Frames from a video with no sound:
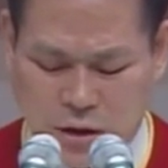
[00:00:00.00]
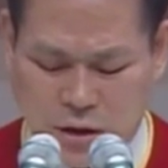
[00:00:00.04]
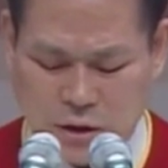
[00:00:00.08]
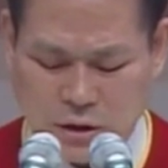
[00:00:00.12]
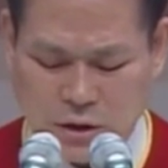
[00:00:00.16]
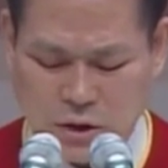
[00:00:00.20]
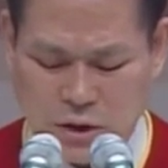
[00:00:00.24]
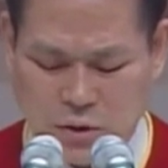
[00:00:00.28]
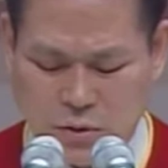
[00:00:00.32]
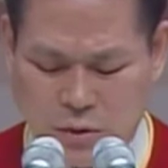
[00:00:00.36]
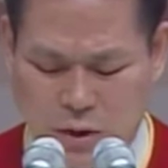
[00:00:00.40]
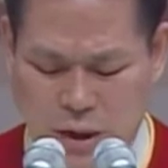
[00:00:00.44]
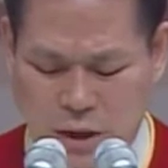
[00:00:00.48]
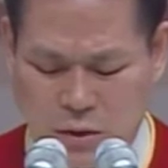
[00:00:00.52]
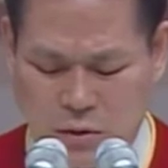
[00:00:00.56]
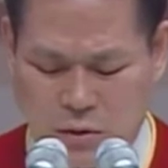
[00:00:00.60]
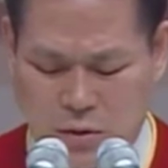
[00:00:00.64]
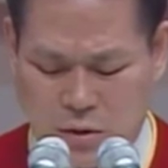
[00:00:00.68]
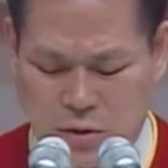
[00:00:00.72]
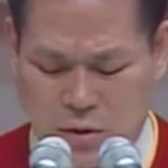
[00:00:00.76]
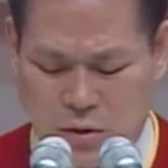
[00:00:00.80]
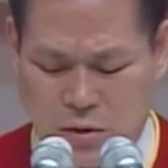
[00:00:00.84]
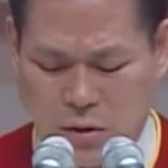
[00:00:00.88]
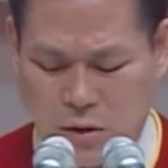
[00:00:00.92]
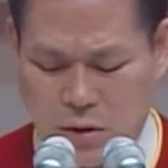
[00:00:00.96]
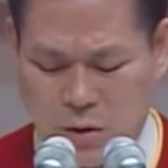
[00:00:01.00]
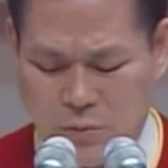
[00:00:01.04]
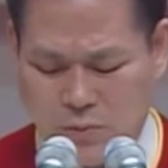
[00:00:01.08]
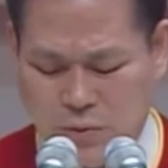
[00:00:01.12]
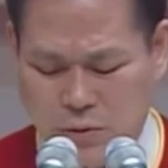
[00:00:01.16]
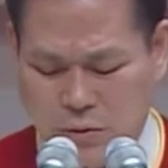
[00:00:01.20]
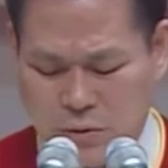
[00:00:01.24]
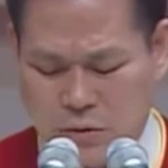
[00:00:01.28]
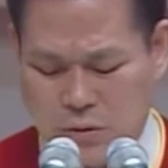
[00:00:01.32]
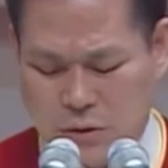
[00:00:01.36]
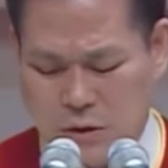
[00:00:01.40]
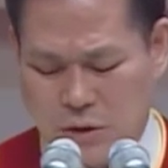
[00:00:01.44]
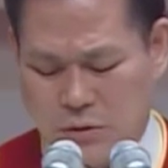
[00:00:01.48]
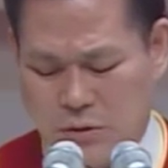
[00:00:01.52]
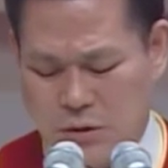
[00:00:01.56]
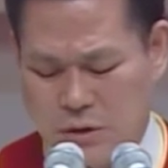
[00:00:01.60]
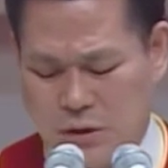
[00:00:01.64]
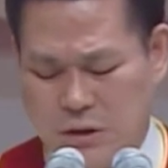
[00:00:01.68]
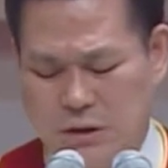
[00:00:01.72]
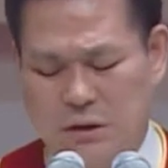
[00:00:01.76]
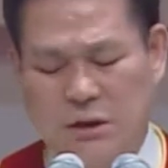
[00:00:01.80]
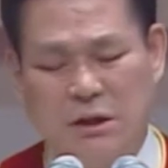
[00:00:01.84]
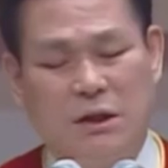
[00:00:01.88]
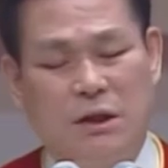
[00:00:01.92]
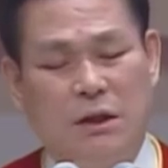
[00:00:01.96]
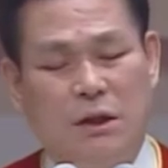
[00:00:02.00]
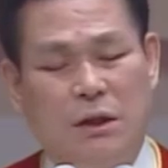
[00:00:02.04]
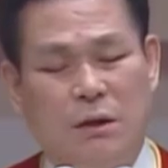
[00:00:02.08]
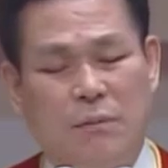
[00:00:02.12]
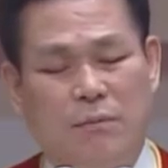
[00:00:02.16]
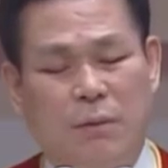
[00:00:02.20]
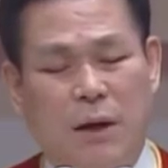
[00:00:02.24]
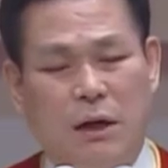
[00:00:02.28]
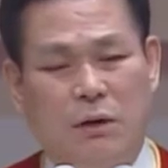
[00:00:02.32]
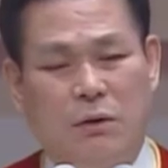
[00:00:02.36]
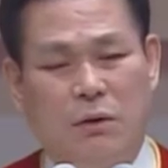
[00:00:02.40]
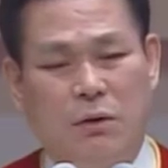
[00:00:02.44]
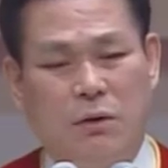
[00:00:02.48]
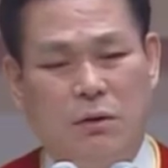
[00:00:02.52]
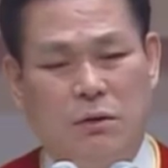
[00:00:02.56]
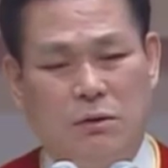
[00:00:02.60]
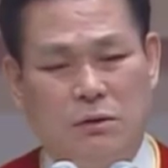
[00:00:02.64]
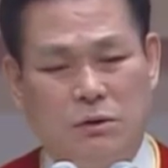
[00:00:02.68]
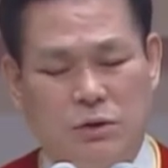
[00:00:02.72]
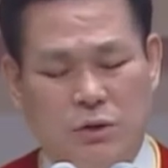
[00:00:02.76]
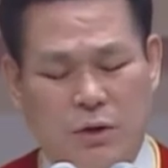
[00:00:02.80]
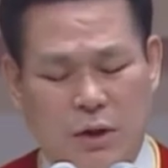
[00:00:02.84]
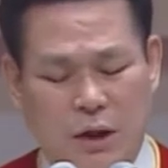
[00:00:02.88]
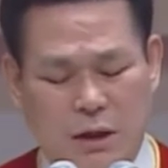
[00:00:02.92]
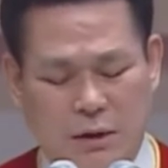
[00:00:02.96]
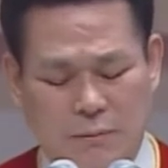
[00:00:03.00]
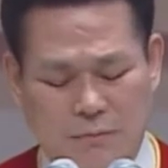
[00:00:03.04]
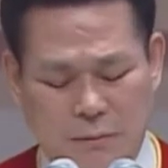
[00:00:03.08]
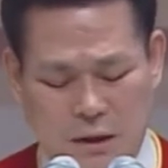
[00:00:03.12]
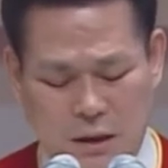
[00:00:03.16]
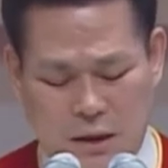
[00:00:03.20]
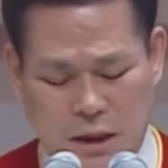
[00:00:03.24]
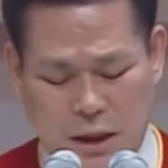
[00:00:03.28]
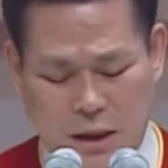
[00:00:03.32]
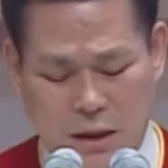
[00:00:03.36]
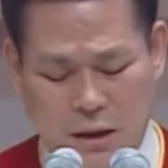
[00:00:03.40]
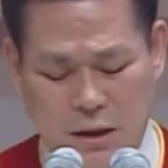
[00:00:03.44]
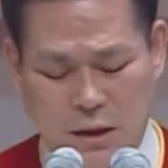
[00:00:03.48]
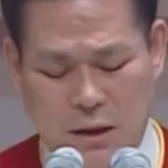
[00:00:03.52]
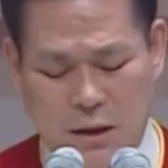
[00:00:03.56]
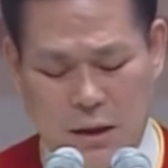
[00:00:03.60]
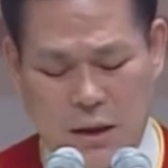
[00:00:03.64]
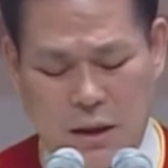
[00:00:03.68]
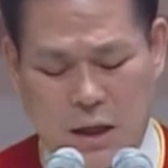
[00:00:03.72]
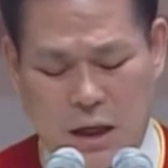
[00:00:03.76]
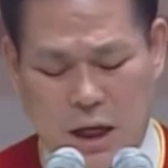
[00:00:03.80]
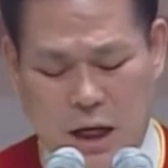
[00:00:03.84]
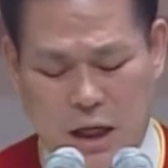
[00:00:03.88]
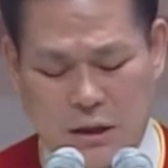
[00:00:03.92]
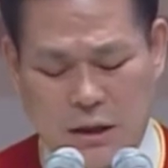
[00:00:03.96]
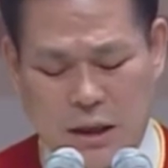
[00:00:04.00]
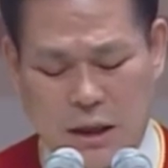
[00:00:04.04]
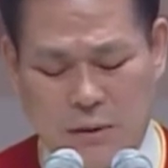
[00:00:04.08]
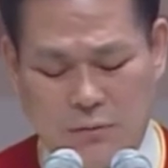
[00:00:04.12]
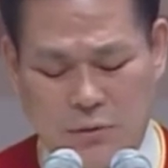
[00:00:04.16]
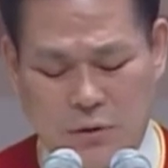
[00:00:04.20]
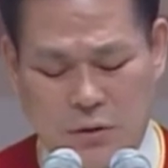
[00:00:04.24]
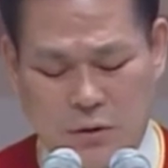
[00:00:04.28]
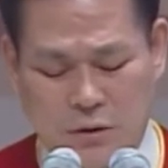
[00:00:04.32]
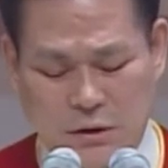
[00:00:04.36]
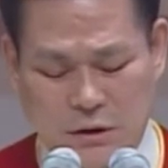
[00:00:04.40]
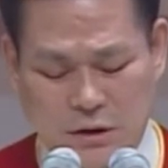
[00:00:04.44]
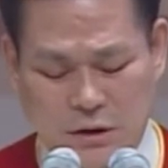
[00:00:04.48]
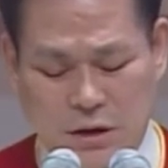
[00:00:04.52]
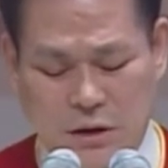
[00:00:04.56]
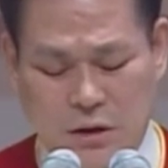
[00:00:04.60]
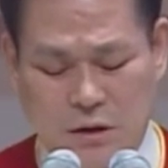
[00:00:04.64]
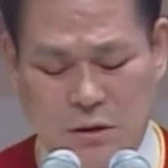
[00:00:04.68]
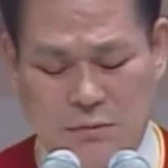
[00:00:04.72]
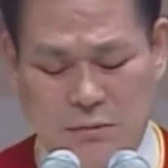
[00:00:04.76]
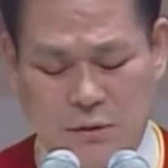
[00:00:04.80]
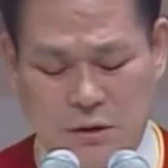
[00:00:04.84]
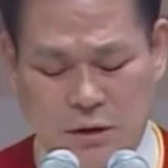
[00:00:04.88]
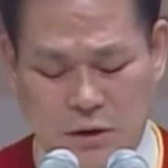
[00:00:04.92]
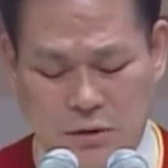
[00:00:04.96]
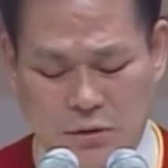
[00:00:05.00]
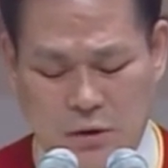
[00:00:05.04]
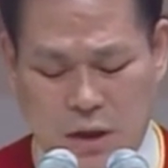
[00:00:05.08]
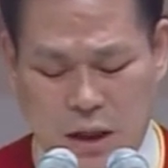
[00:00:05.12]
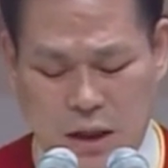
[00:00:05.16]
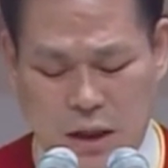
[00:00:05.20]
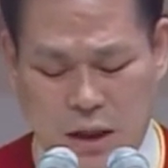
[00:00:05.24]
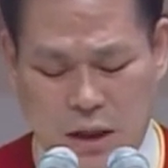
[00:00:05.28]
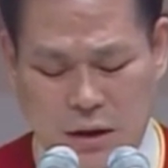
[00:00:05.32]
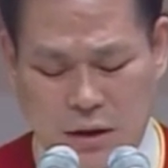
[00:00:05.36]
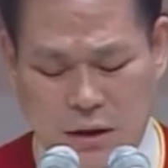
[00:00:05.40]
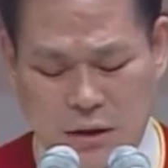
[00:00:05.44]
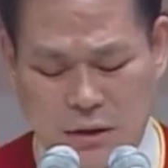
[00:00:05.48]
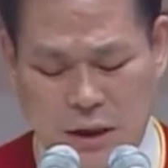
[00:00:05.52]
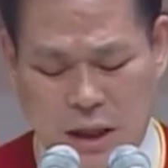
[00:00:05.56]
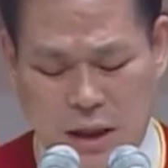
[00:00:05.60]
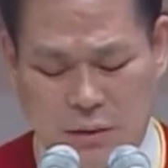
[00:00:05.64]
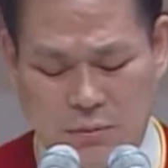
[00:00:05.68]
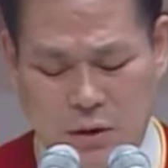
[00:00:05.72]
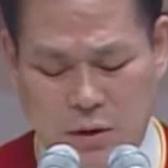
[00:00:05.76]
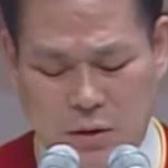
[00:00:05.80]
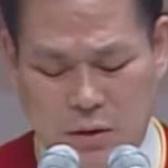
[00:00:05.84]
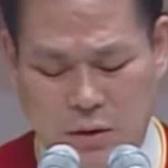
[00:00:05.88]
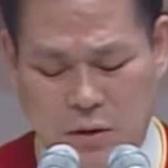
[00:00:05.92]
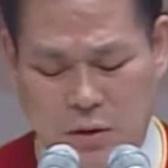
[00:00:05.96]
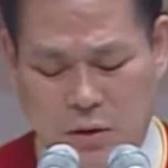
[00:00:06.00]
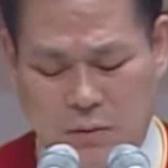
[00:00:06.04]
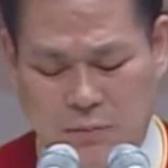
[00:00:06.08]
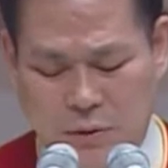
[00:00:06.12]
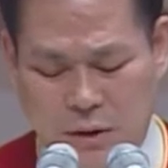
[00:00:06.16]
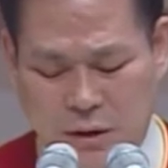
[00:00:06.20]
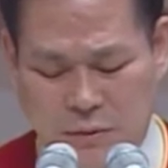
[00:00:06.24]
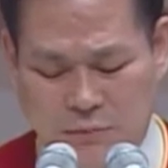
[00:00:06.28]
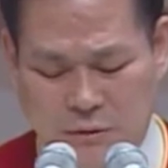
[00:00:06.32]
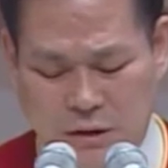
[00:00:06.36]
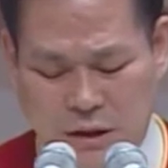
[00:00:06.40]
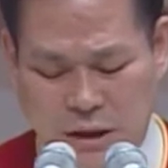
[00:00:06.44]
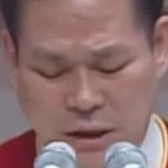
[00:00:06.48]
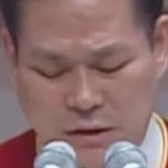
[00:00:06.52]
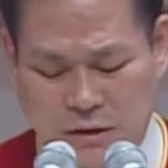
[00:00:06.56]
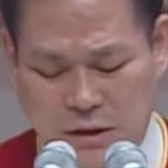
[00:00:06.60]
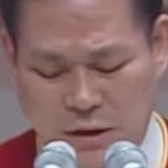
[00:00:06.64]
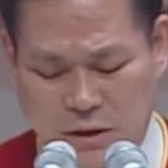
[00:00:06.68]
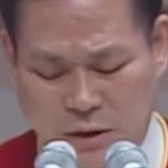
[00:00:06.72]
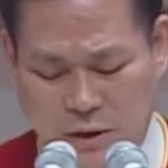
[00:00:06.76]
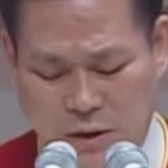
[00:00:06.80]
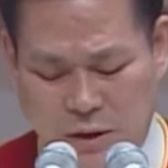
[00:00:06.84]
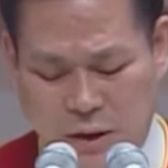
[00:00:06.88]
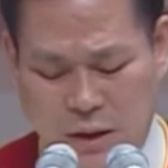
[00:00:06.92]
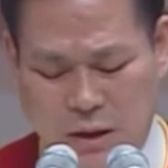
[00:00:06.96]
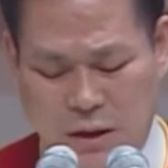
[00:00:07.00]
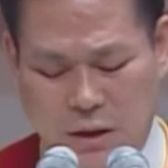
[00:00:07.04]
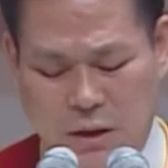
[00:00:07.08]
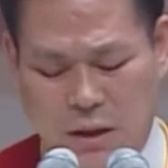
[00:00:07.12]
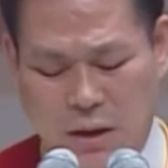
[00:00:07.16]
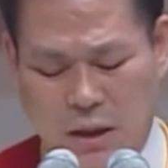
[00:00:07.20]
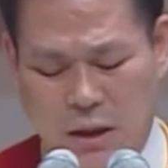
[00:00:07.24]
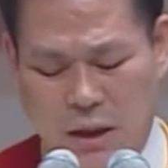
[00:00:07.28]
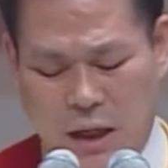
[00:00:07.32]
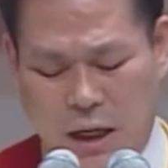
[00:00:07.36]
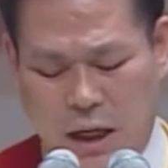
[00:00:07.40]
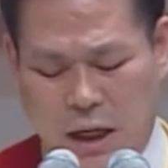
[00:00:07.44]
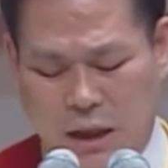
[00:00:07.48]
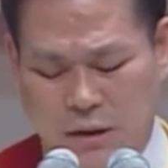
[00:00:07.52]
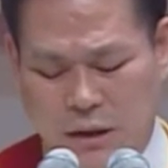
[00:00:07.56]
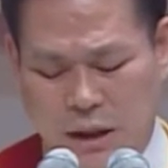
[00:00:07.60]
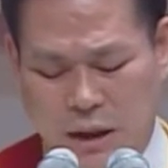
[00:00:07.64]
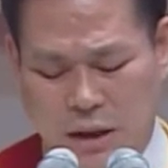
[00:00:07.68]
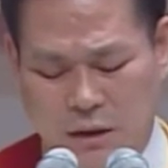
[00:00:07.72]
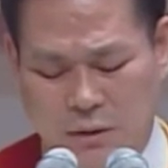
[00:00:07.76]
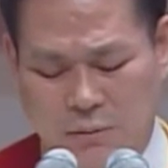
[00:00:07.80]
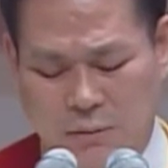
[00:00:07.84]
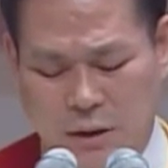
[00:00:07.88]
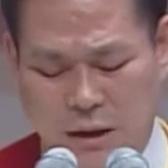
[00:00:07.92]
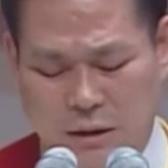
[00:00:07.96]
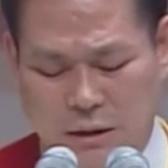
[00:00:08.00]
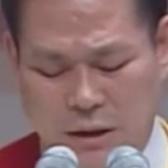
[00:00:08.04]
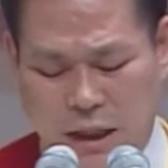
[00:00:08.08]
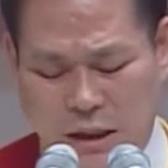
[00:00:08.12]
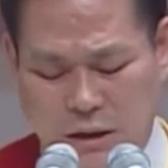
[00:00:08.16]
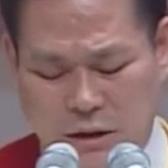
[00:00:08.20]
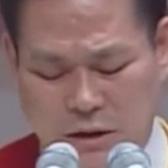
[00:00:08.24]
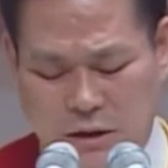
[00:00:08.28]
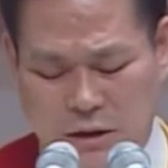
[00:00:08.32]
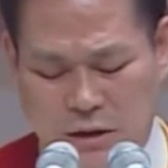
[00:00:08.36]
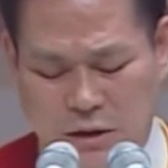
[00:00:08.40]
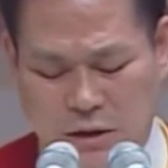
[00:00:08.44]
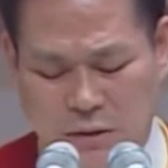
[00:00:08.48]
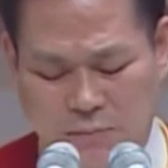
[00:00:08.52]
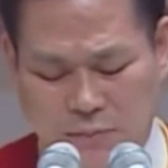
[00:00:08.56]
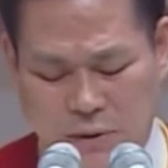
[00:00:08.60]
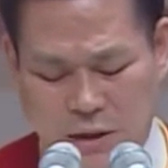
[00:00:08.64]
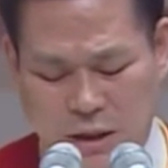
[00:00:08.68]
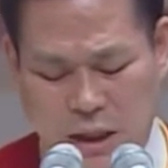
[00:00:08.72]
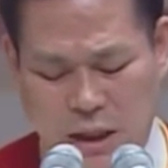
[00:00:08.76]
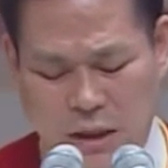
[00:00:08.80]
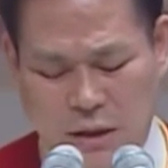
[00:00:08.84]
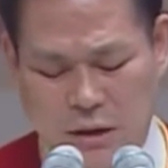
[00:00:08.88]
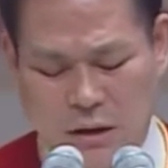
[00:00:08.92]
If rotten food or excrement is on your clothes and you smell really bad, can you show up in front of many people?